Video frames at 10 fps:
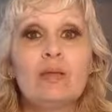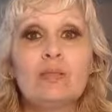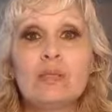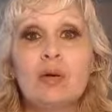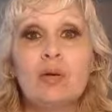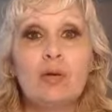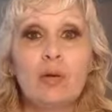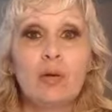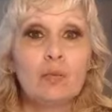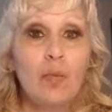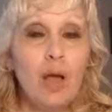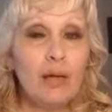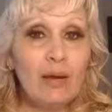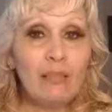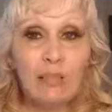So
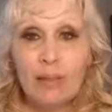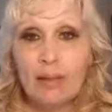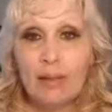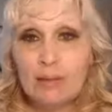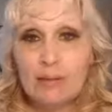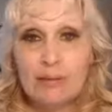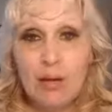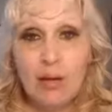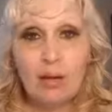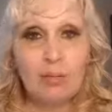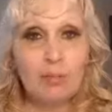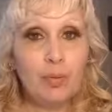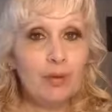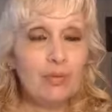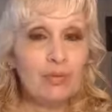block everybody else out,
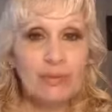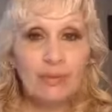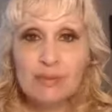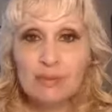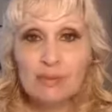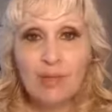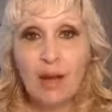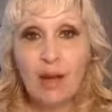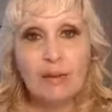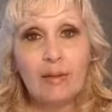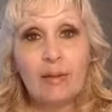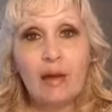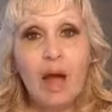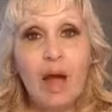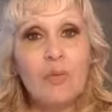put everything else aside.
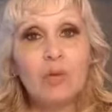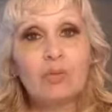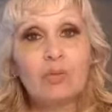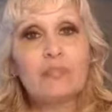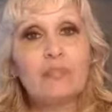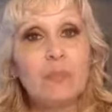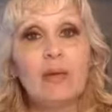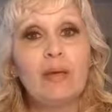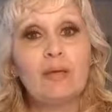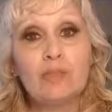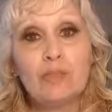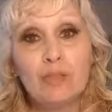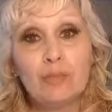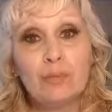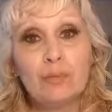I'm only speaking to
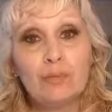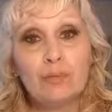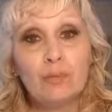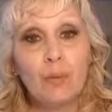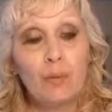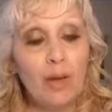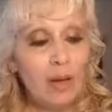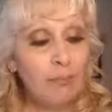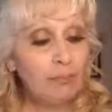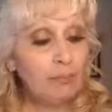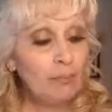you. Okay?